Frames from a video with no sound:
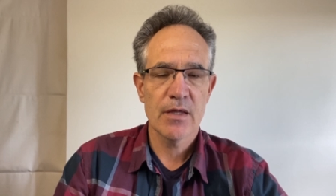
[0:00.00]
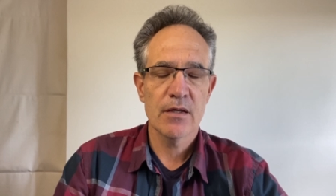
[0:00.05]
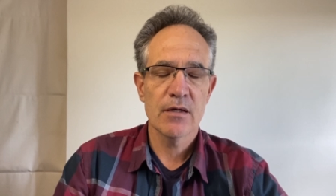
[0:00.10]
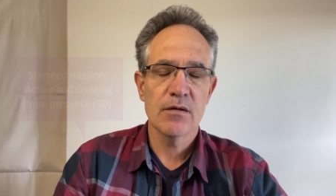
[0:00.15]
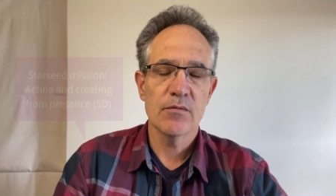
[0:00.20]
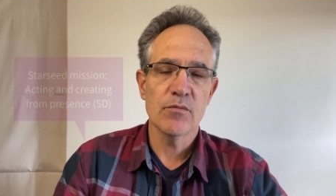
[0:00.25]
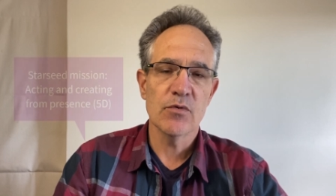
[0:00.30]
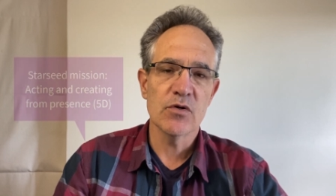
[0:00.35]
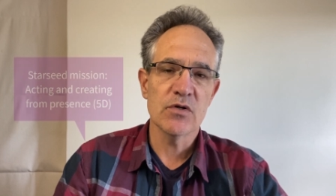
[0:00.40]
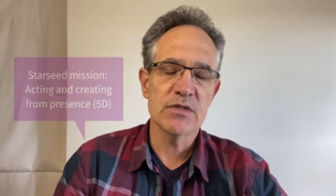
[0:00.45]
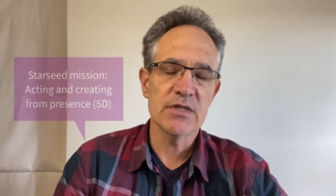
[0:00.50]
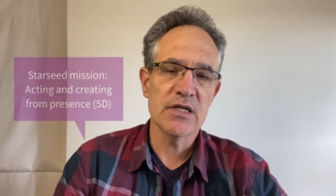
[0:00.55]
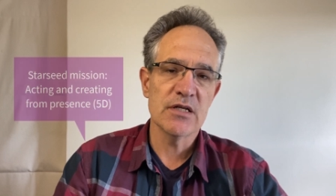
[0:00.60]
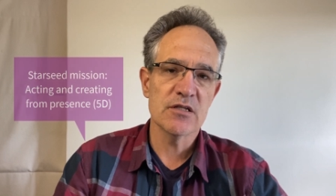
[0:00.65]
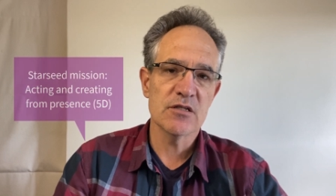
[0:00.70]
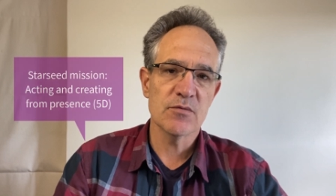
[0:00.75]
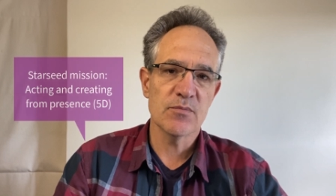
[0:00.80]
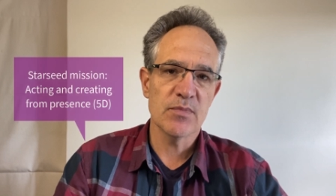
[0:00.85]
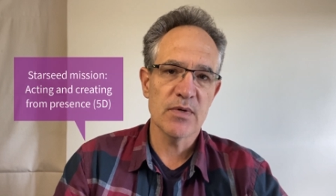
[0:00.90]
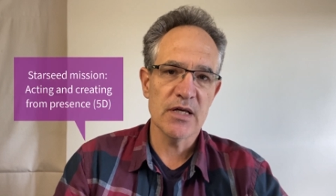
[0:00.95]
because that is a
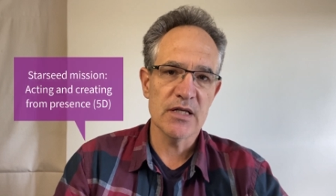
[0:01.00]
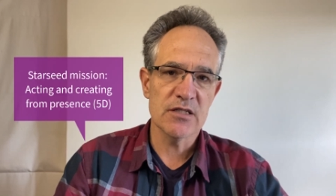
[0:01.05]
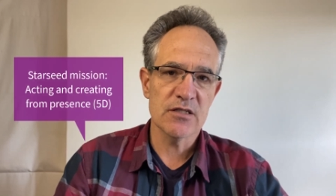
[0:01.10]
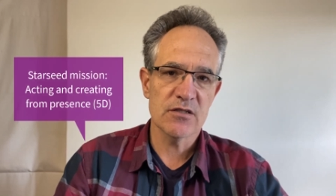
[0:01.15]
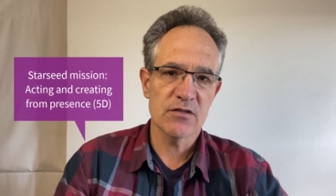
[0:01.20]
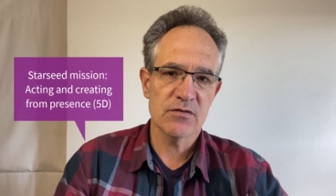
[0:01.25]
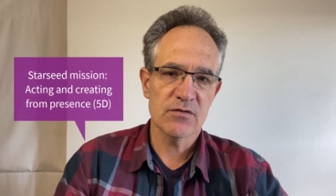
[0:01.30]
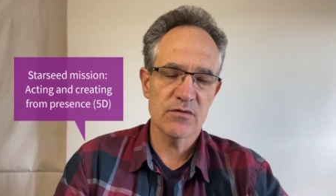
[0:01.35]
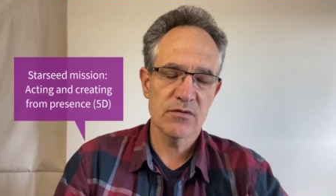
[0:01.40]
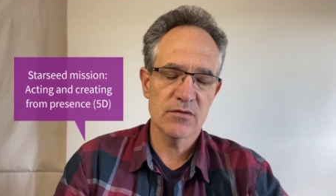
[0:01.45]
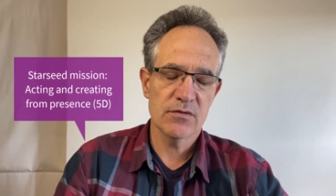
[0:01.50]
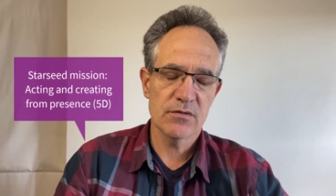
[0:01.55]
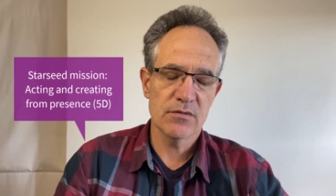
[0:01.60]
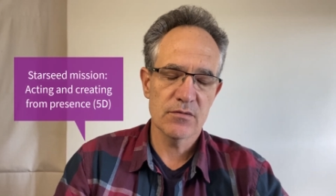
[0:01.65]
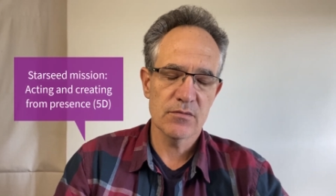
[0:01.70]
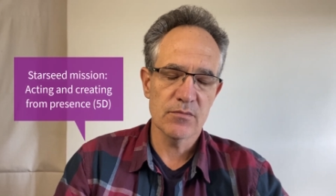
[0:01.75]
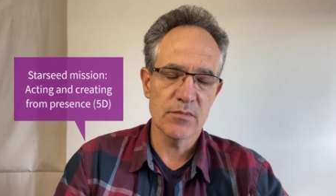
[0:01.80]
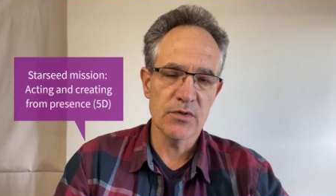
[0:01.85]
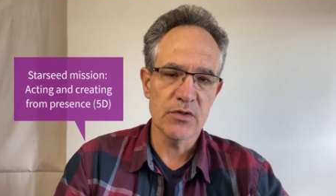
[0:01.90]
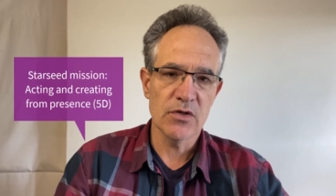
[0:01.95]
place
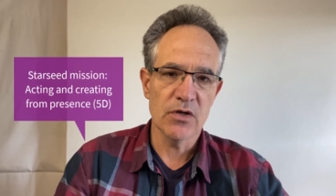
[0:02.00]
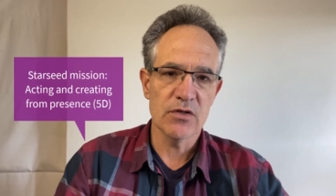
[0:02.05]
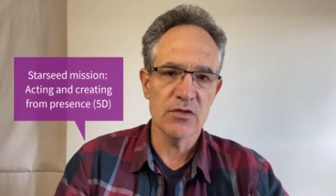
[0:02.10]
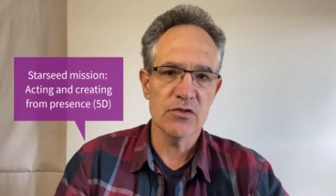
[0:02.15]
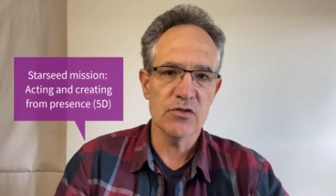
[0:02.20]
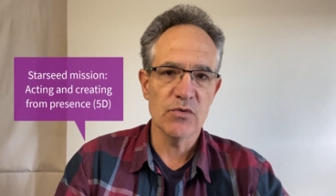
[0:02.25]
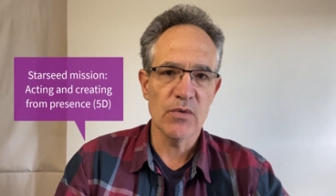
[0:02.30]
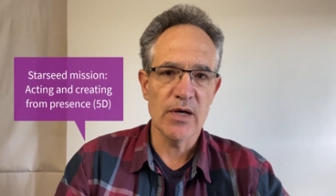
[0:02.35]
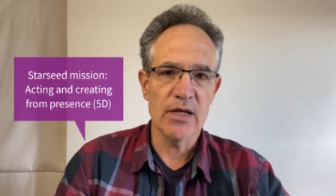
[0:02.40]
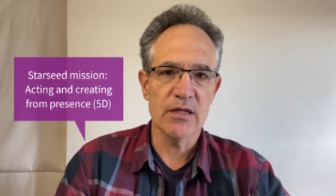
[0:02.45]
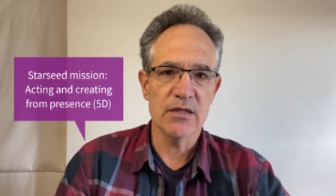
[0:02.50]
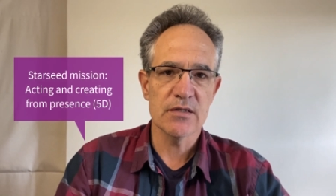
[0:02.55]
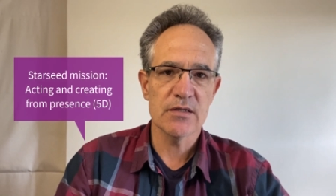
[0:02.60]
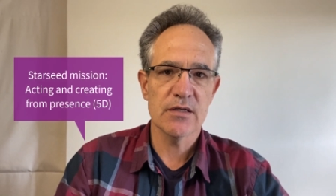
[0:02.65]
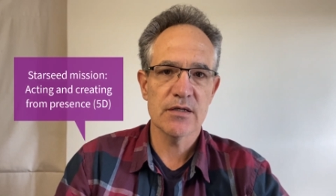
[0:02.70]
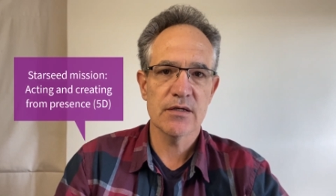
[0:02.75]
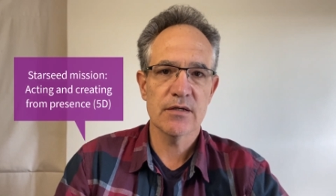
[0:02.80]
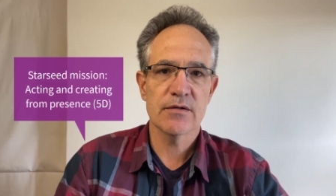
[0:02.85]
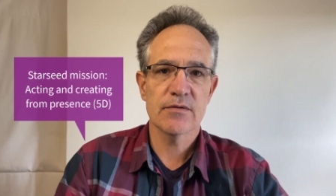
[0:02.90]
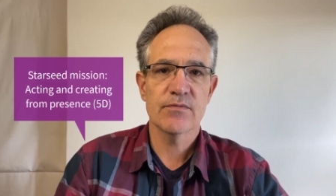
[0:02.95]
beyond
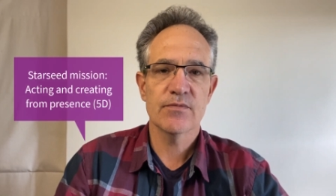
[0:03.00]
duality.